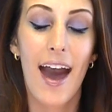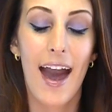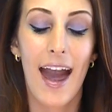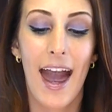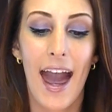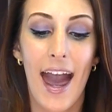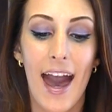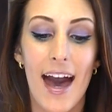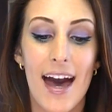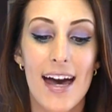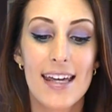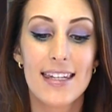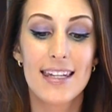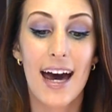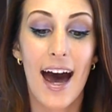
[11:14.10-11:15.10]

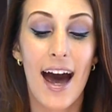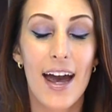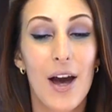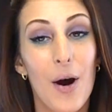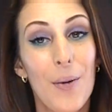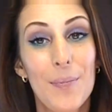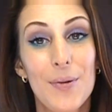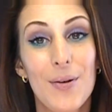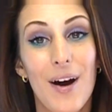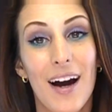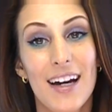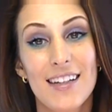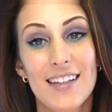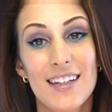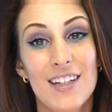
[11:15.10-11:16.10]
And I hope you
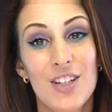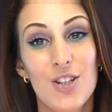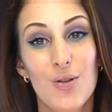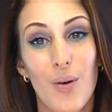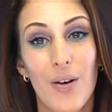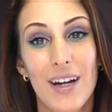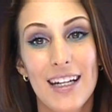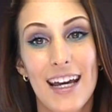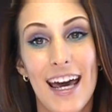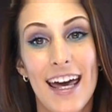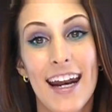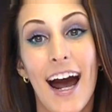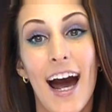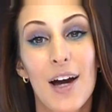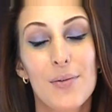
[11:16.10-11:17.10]
guys enjoyed,
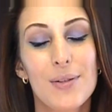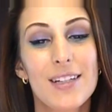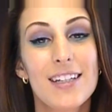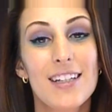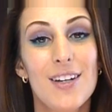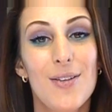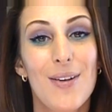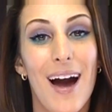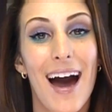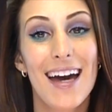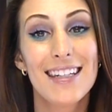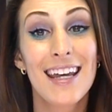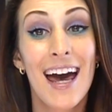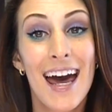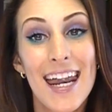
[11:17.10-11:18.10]
and I will see you
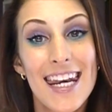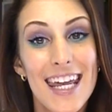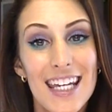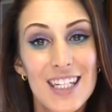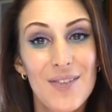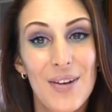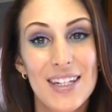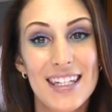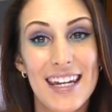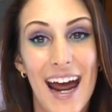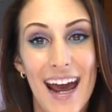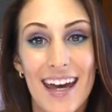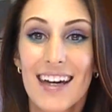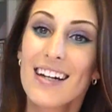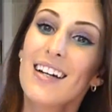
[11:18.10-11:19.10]
guys next
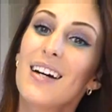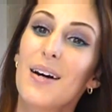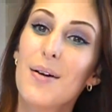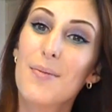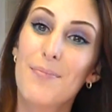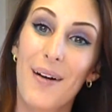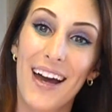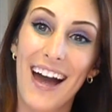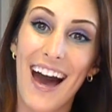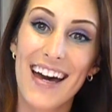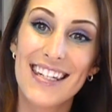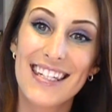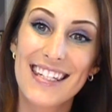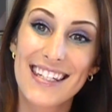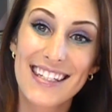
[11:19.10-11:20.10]
Wednesday. Bye
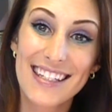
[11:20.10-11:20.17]
guys.